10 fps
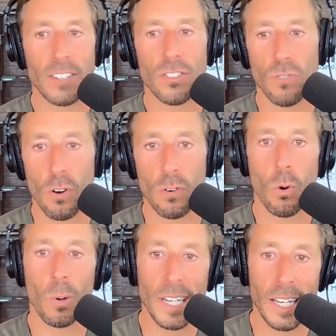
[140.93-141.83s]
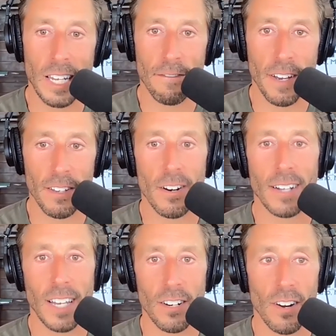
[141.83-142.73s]
stroke, or kidney failure,
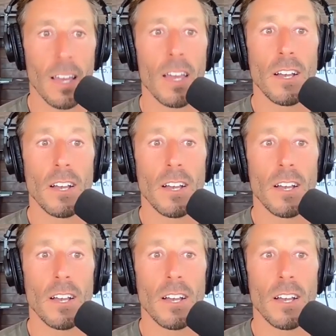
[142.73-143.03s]
et cetera.